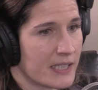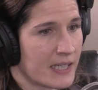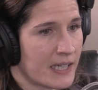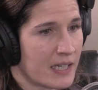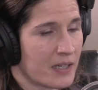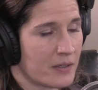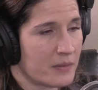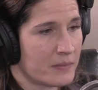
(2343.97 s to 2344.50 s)

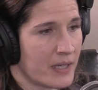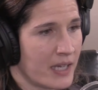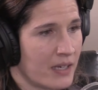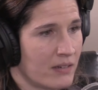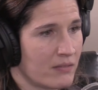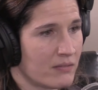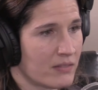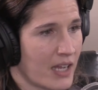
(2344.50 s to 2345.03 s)

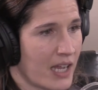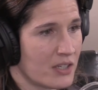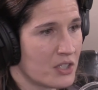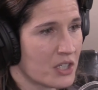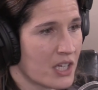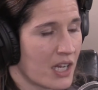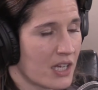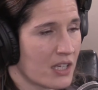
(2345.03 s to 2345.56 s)
and
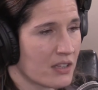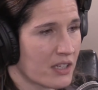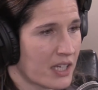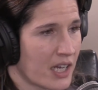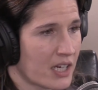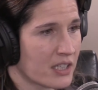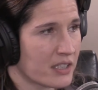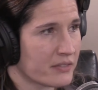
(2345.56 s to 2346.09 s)
educating the
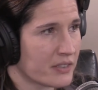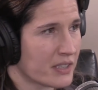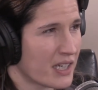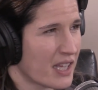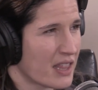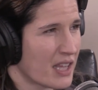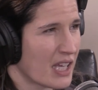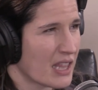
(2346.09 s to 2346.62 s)
caregiver.
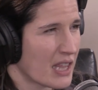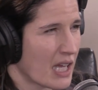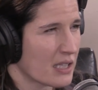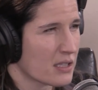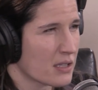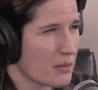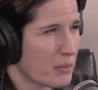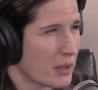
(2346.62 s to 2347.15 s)
And I think
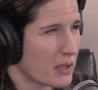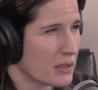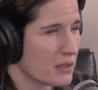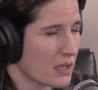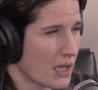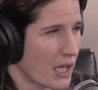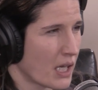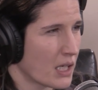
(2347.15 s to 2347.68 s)
that's the
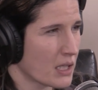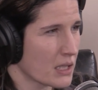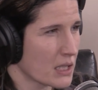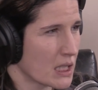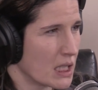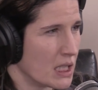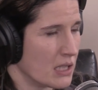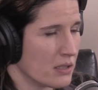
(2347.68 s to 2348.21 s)
part
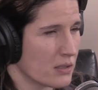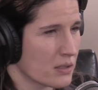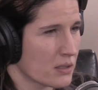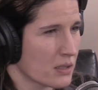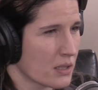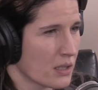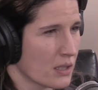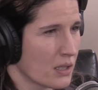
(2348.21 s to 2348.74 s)
that
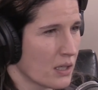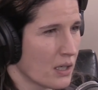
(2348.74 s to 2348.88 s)
is,